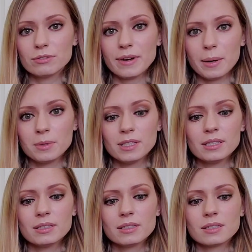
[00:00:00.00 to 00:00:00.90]

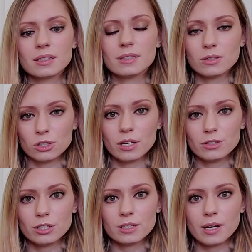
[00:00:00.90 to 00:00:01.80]
families in this
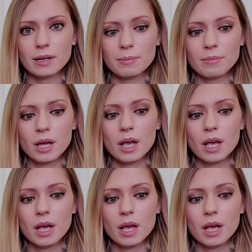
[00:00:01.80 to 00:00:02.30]
challenging time.